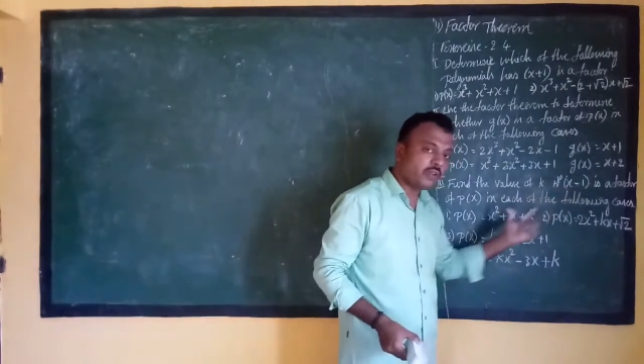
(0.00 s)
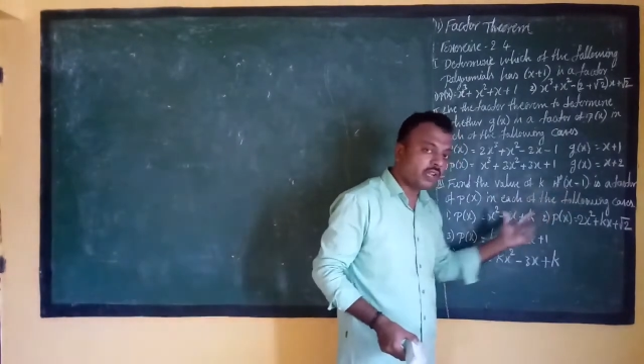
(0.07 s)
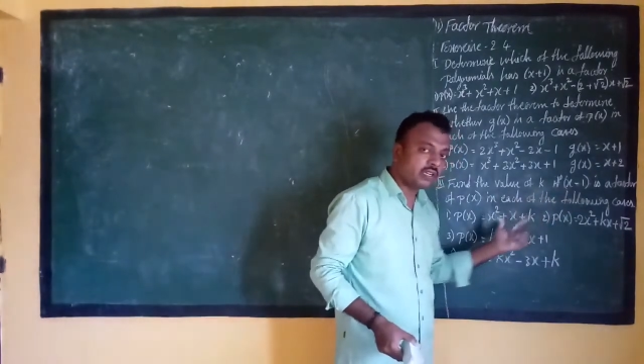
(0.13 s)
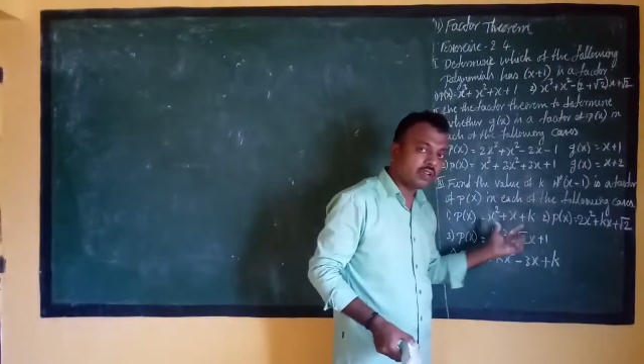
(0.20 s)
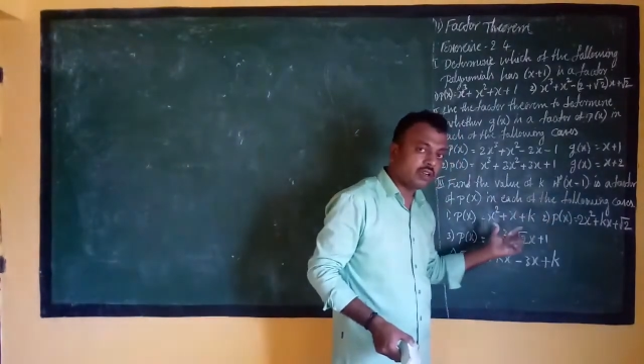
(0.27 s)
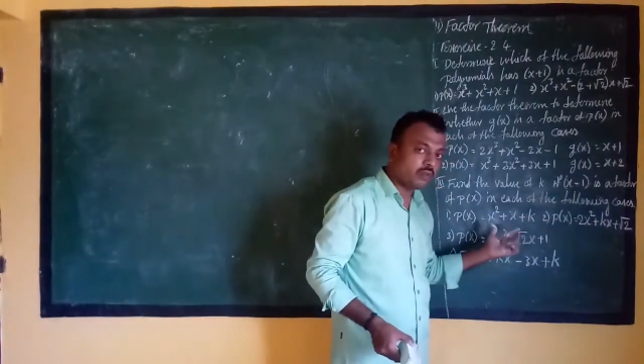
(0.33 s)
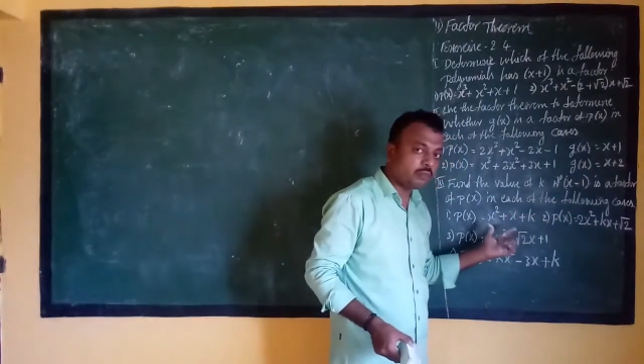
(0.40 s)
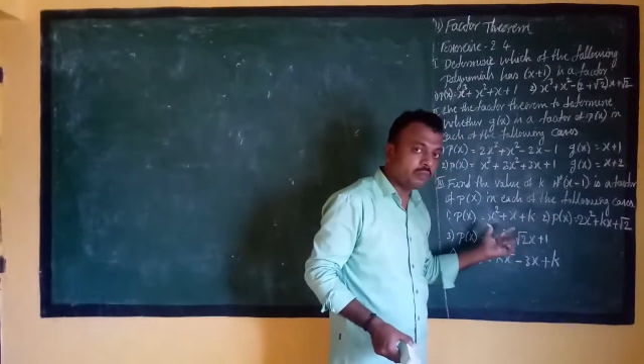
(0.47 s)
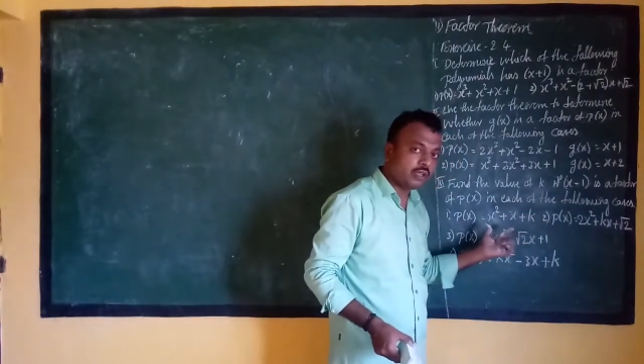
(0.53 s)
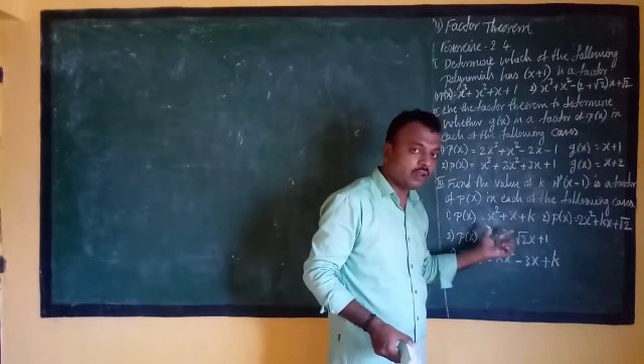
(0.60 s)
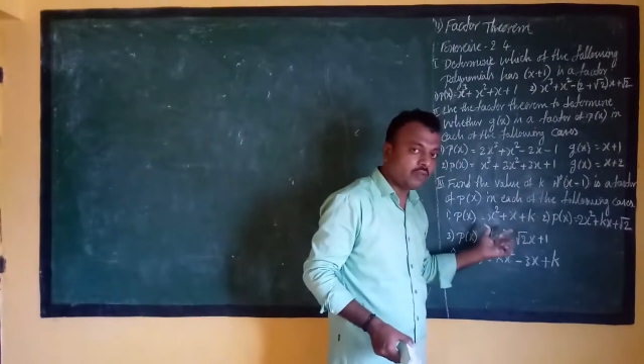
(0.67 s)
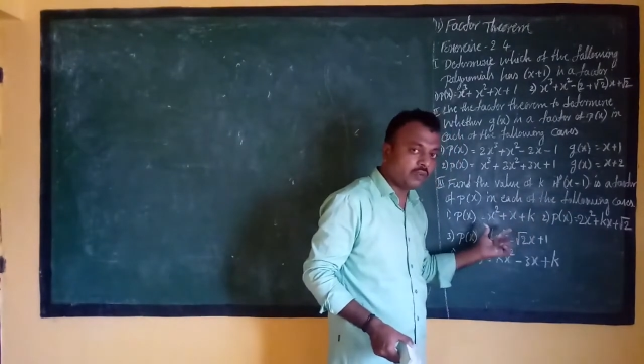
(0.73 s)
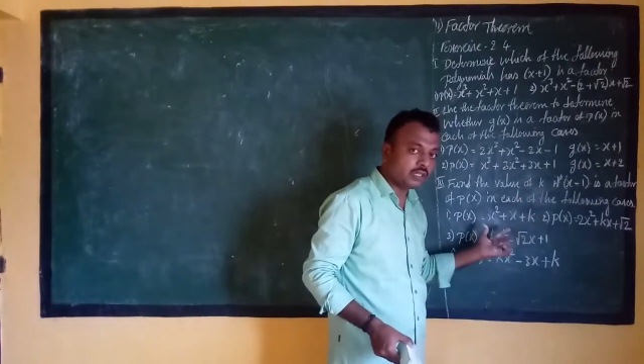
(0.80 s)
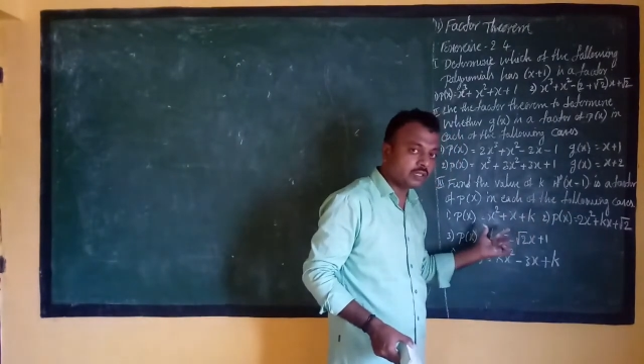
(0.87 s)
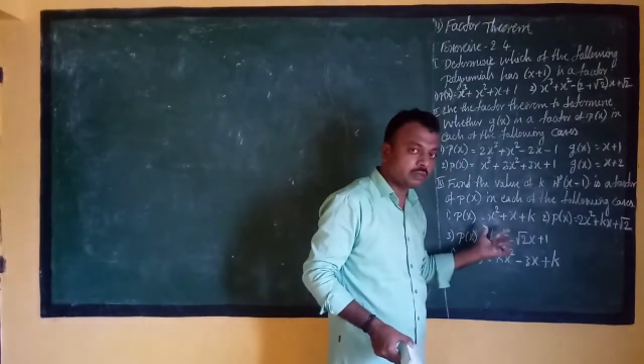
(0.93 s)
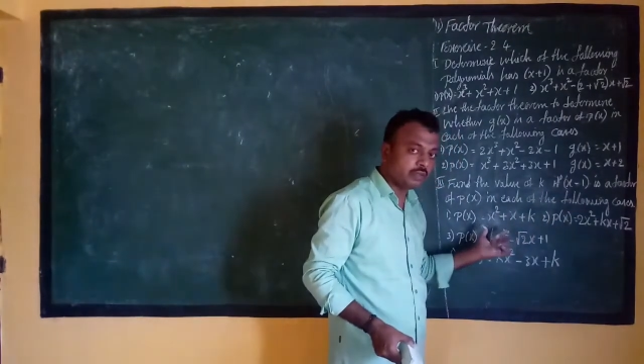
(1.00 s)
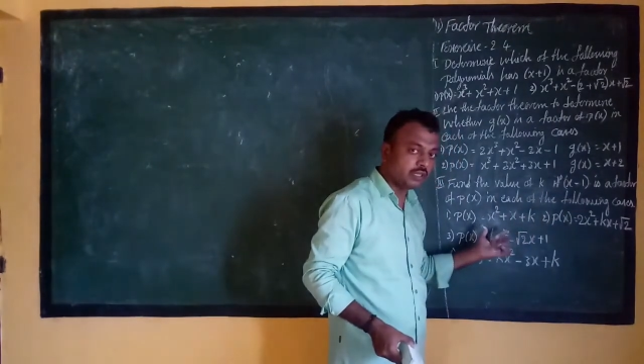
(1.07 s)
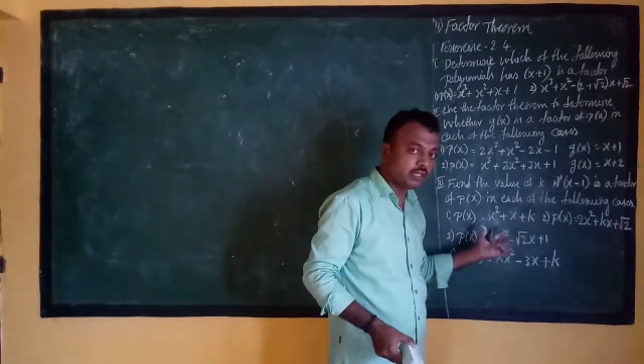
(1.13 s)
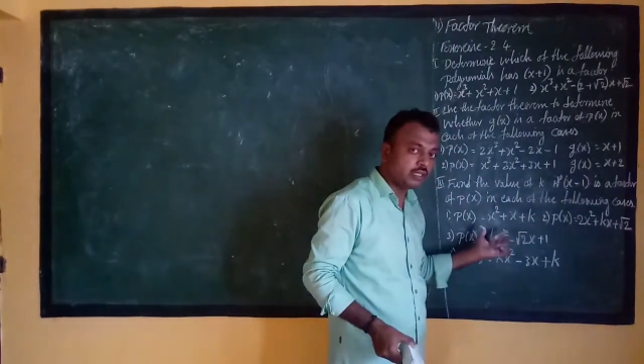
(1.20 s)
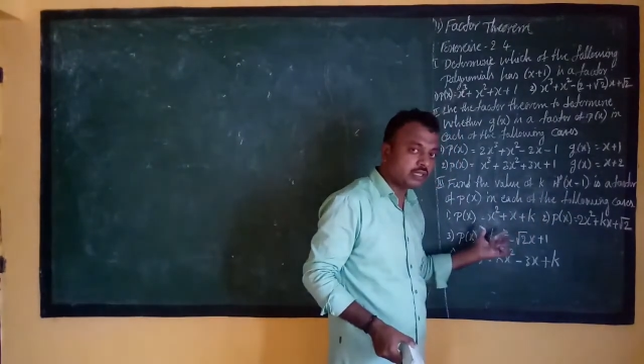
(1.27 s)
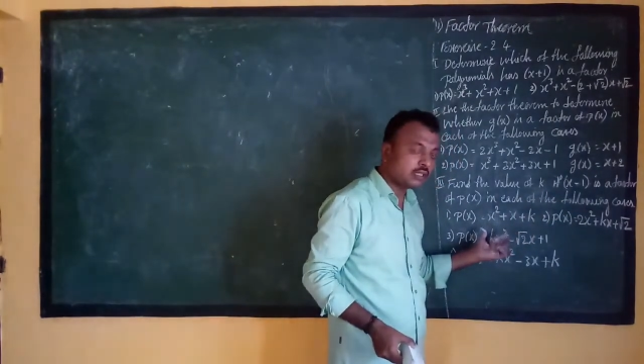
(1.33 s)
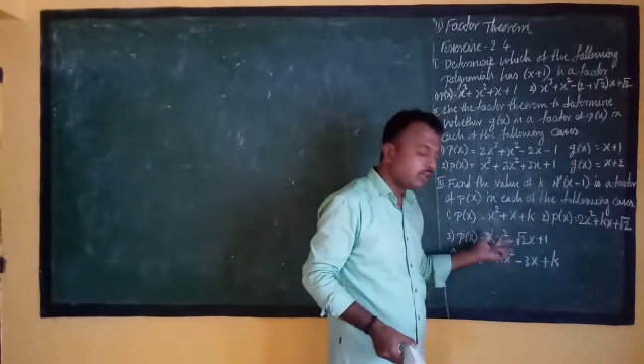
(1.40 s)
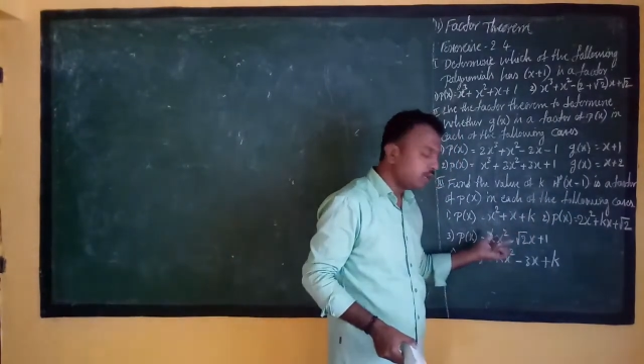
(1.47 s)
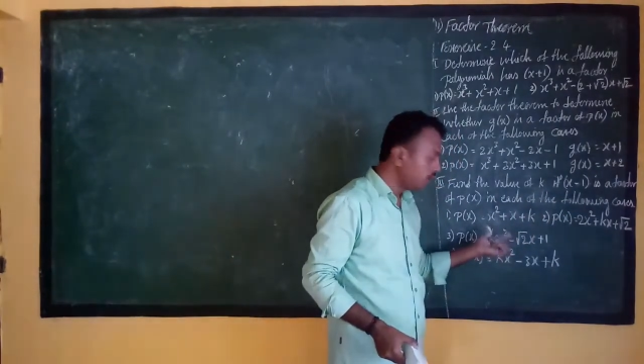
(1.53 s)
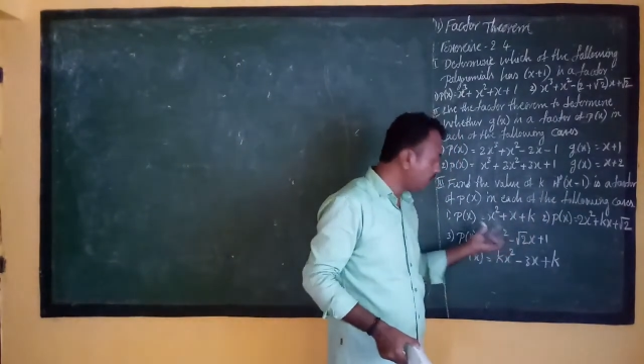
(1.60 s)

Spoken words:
factor of P of x means